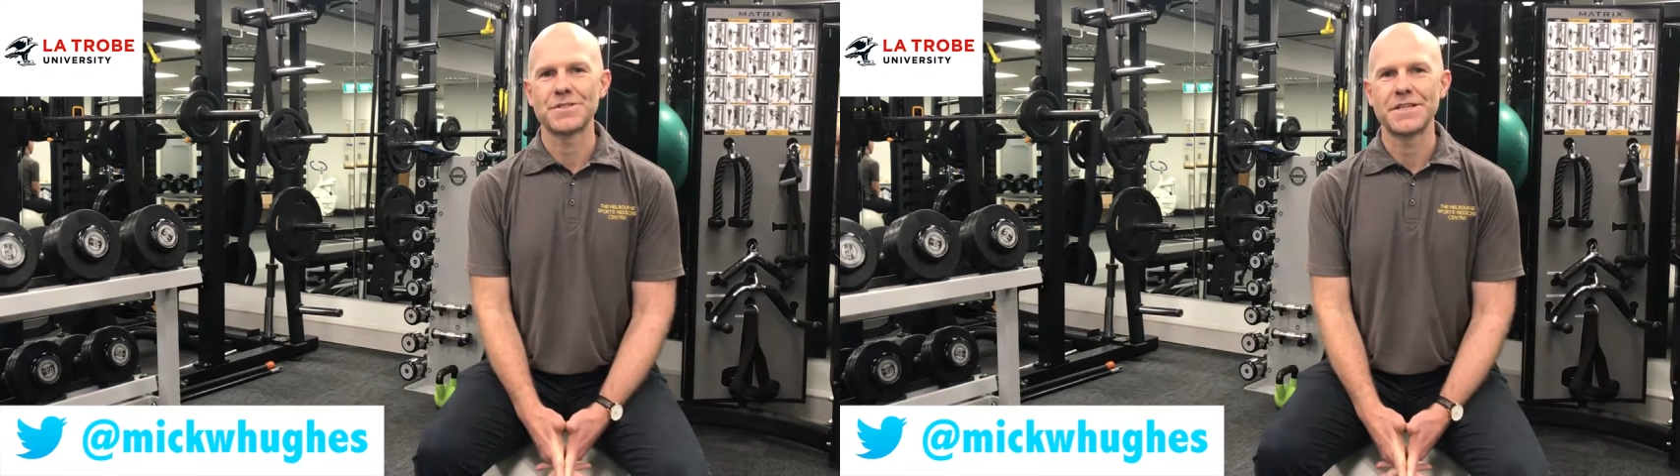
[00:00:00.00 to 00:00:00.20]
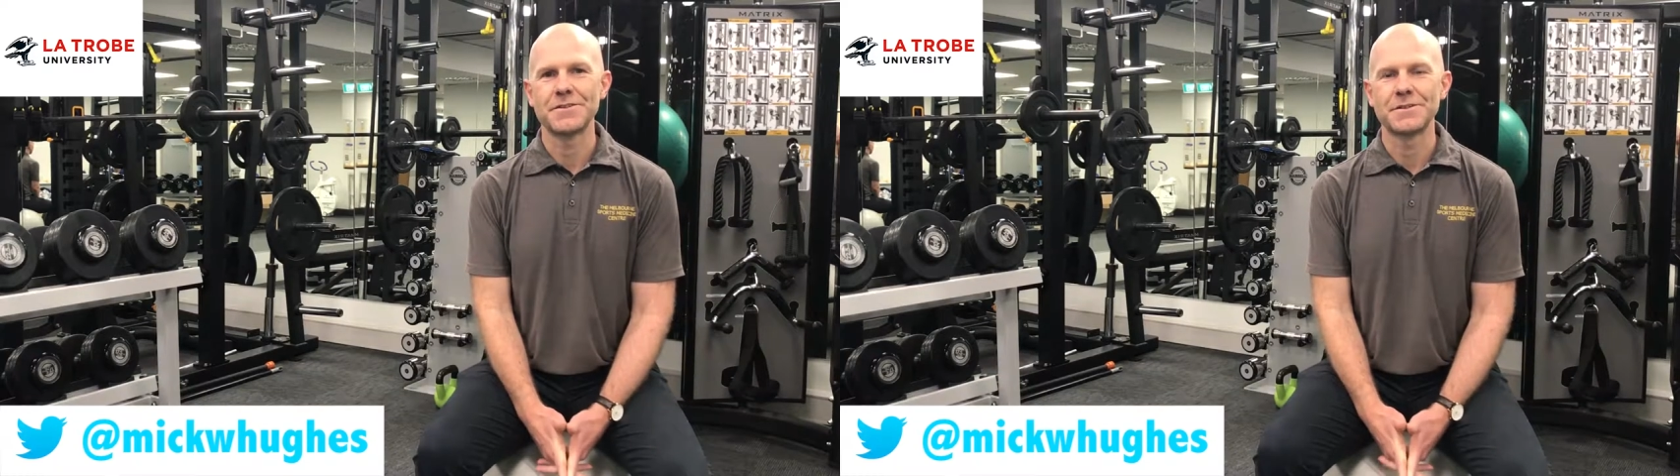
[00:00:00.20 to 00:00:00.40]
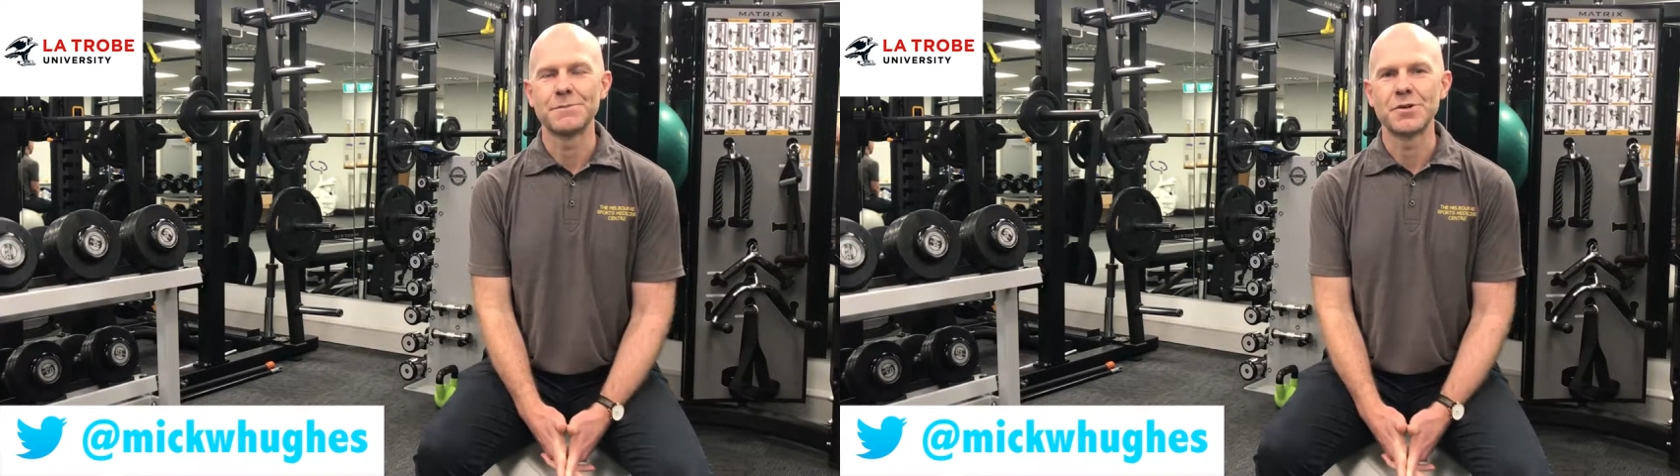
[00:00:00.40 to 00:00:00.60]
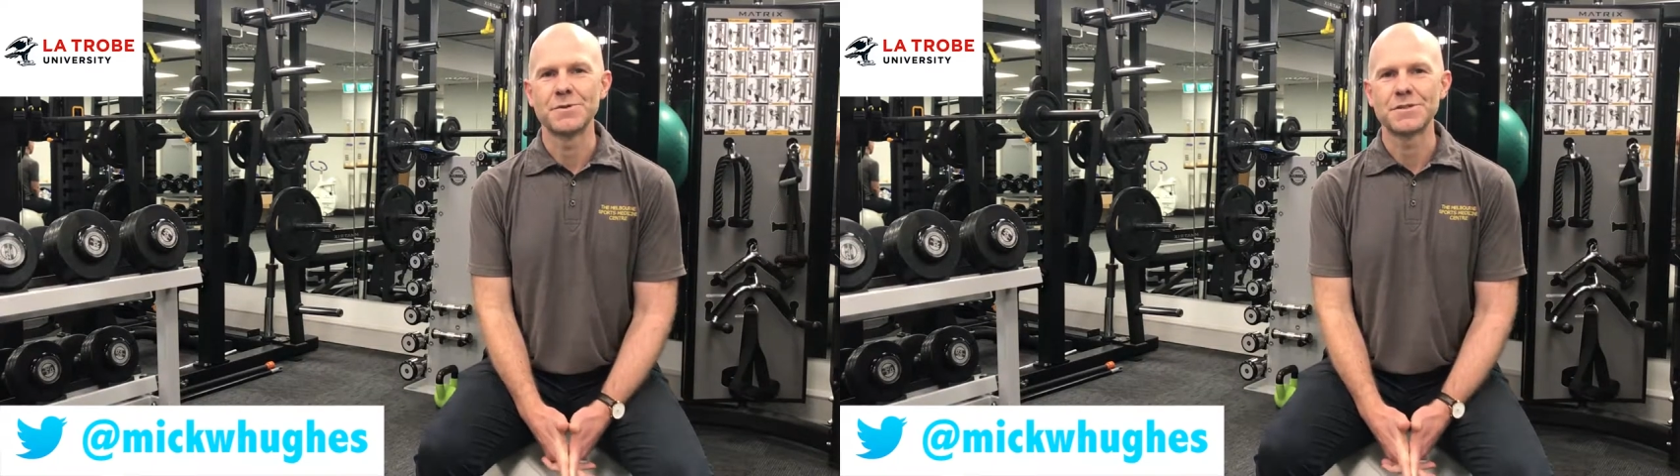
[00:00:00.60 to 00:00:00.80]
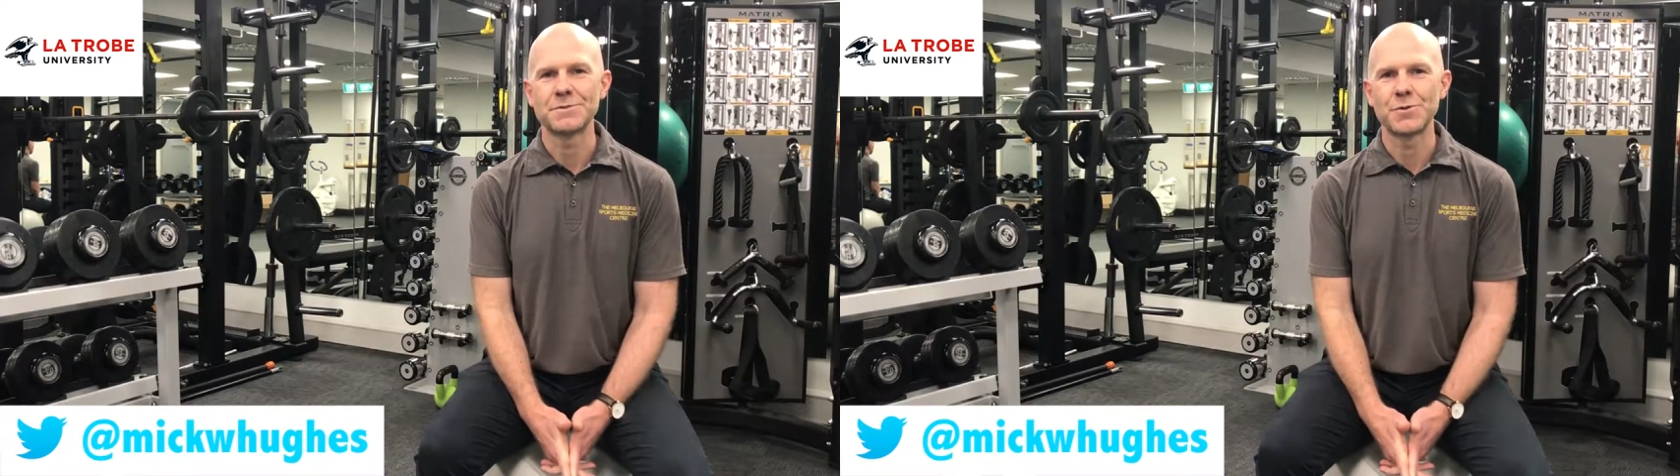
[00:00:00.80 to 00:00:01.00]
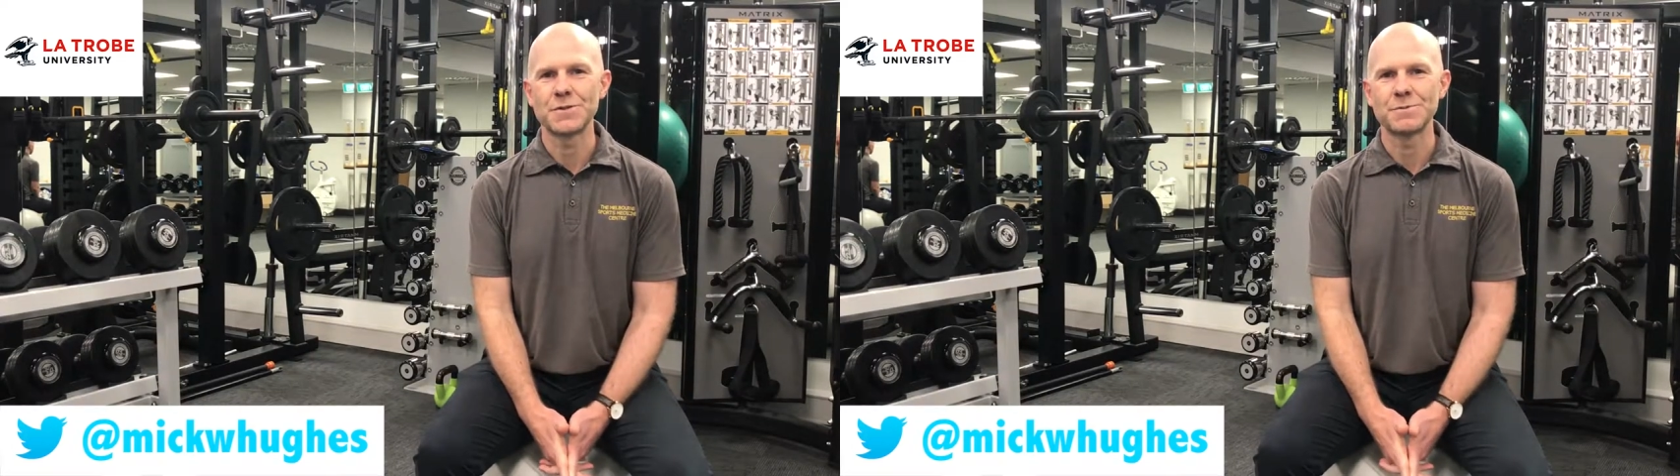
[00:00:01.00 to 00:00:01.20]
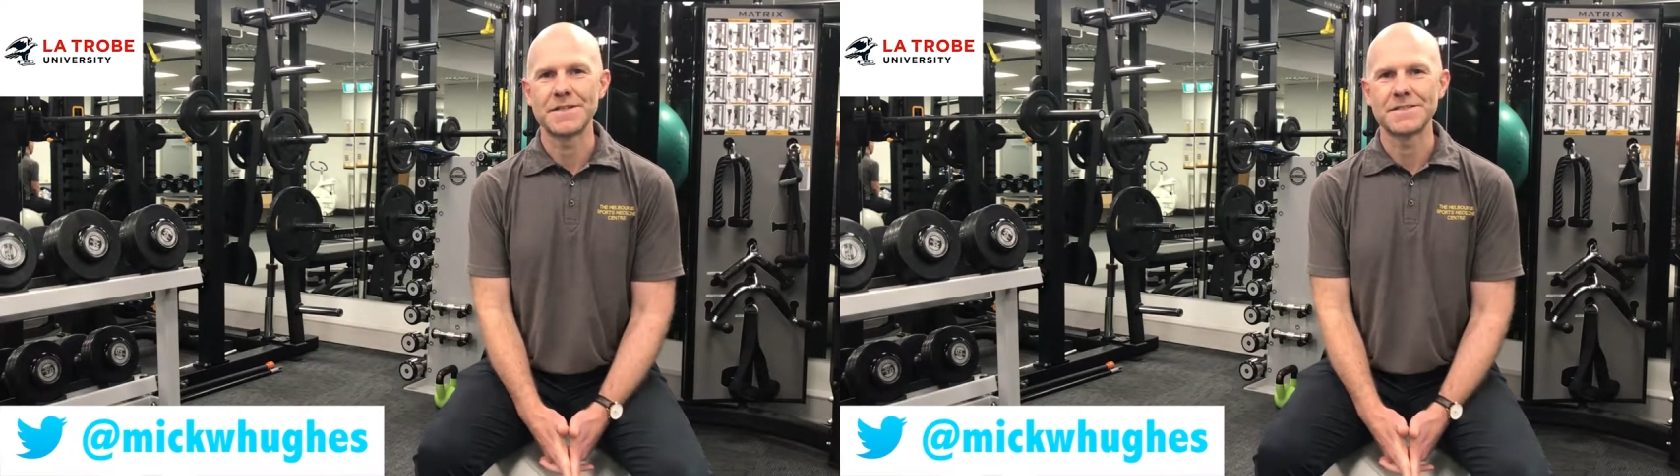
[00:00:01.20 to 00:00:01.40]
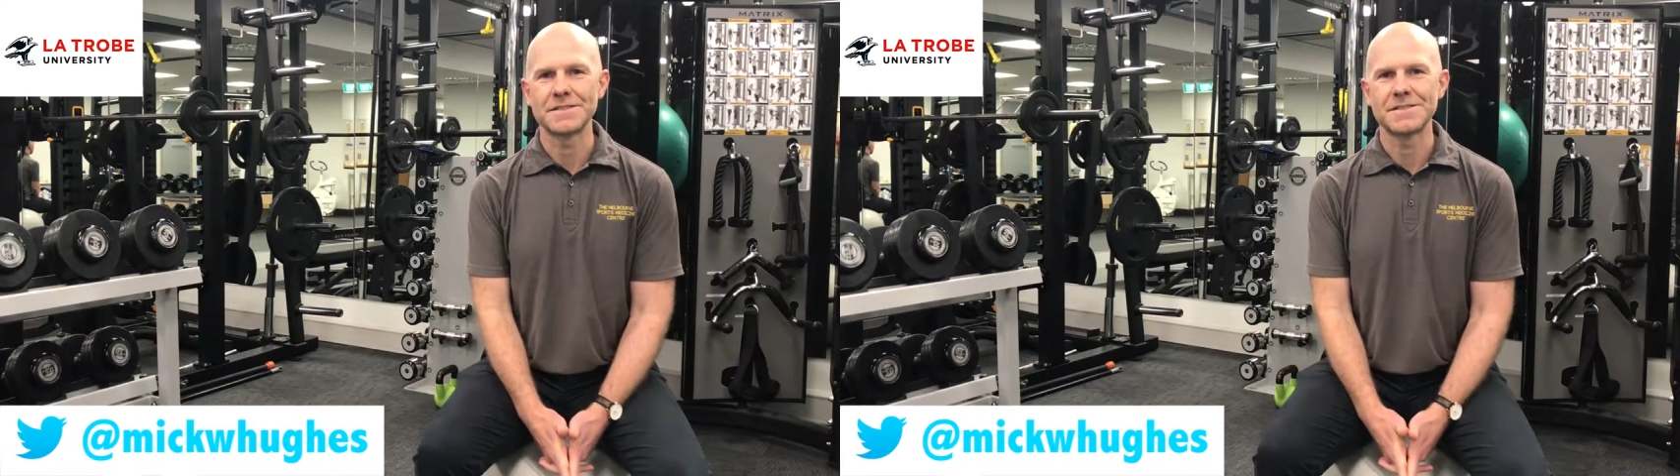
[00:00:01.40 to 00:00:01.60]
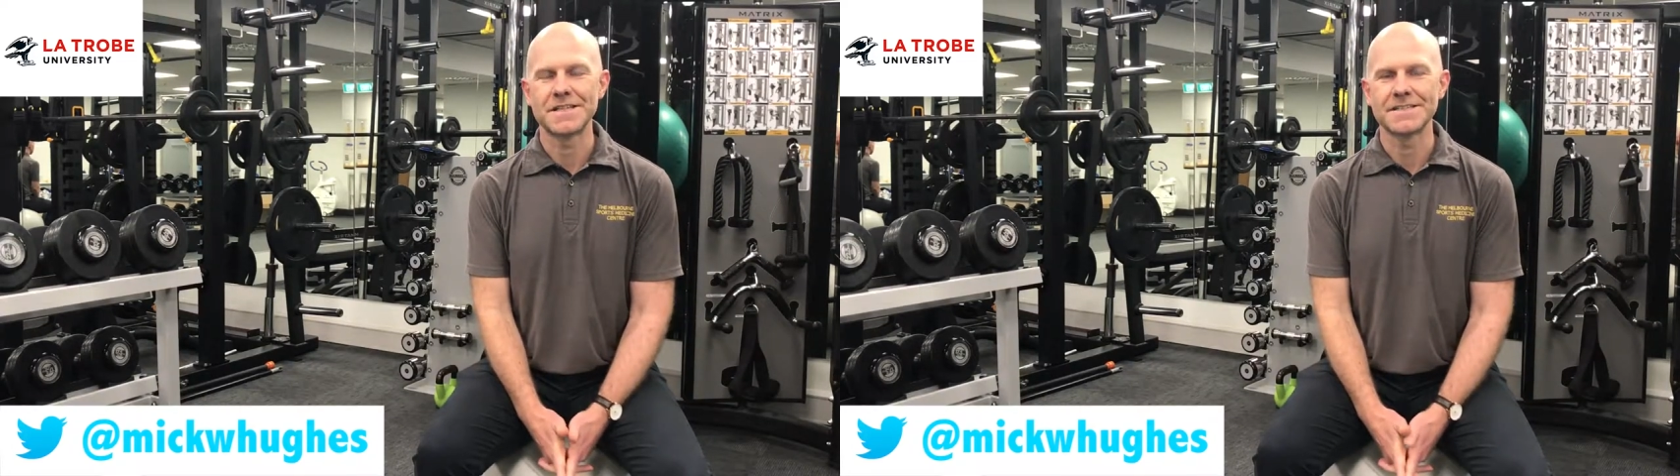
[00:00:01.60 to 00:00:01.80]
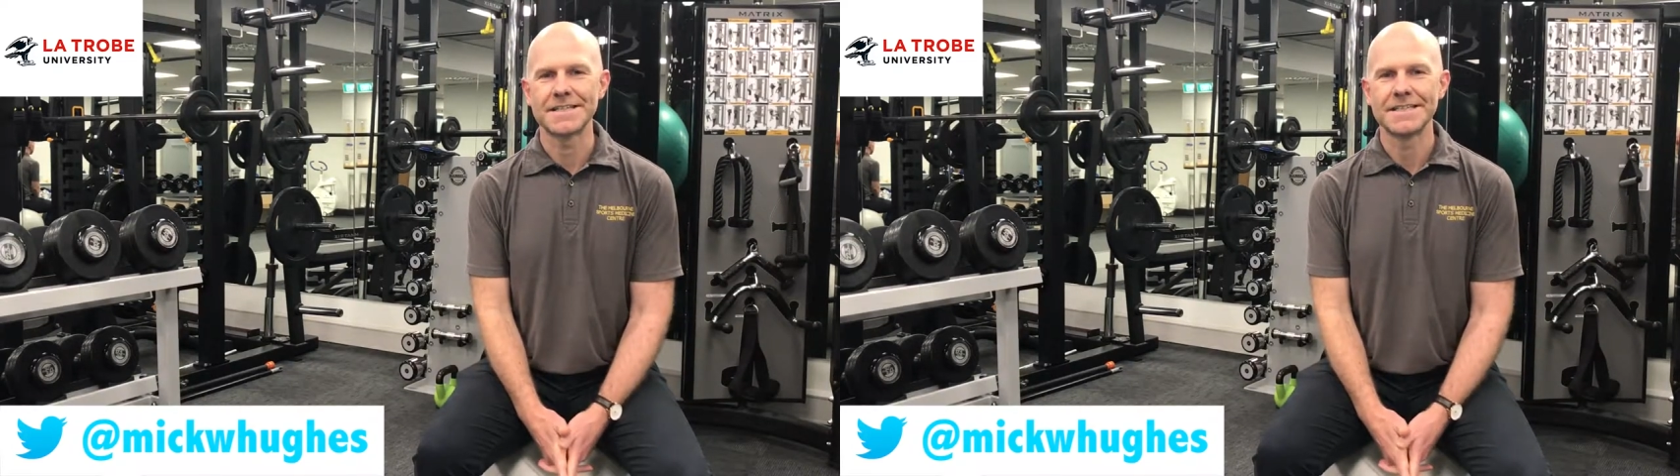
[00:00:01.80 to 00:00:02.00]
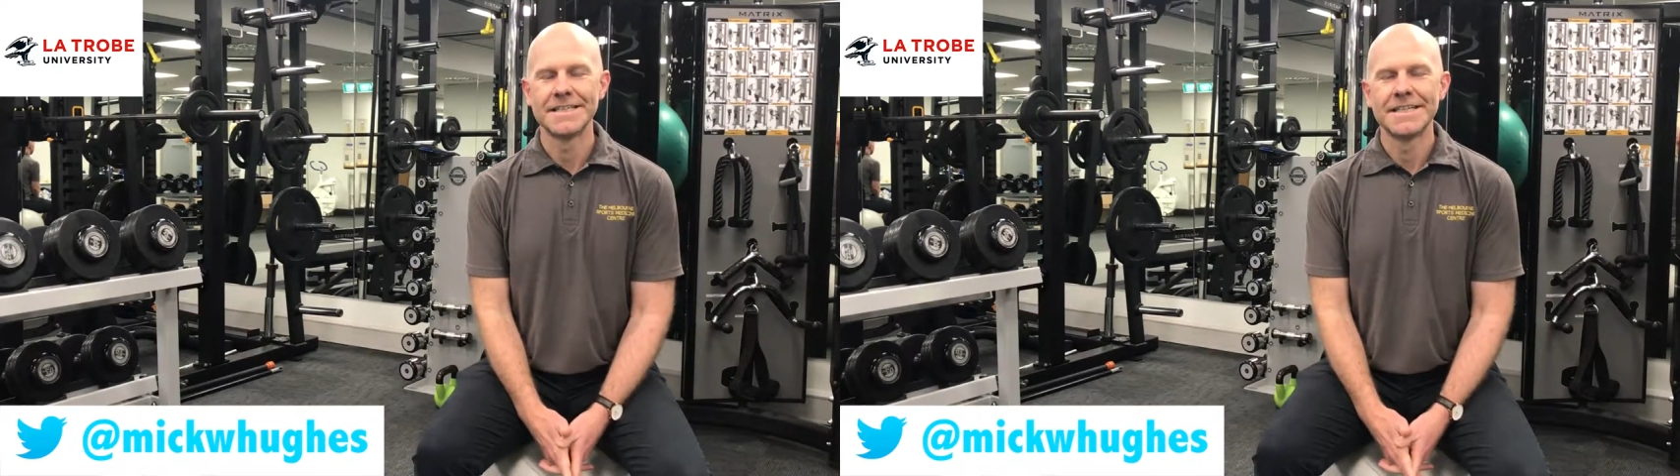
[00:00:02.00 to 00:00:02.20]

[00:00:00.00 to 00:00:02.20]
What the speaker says: here at the Melbourne Sports Medicine Centre.